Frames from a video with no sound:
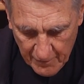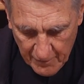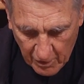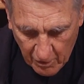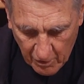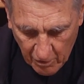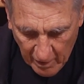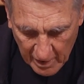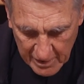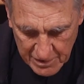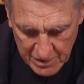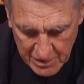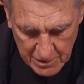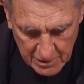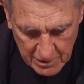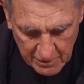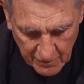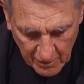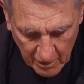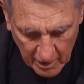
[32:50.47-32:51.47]
The
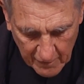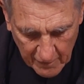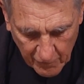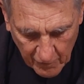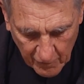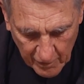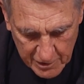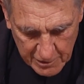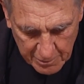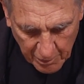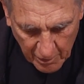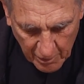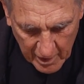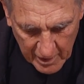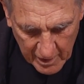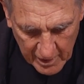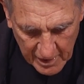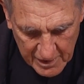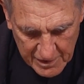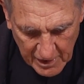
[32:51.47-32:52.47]
crisis of art, for its
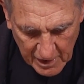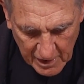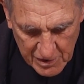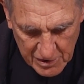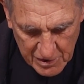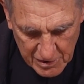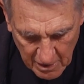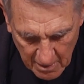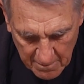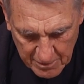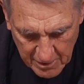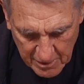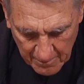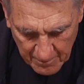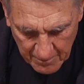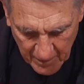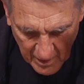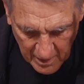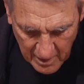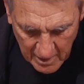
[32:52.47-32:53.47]
part, is a
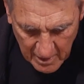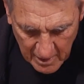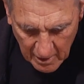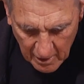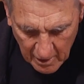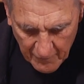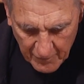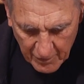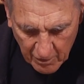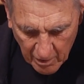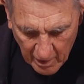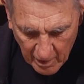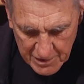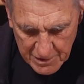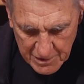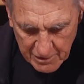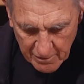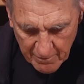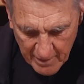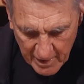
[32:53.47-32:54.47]
symptom of the
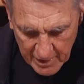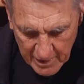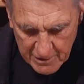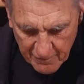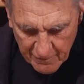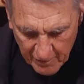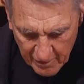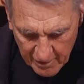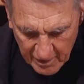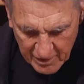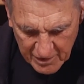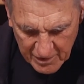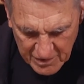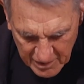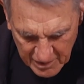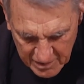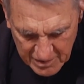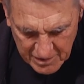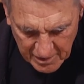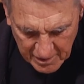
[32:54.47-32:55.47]
crisis of man's very
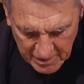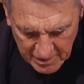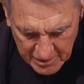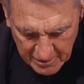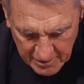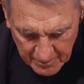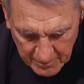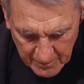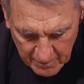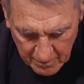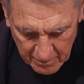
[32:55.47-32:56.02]
existence.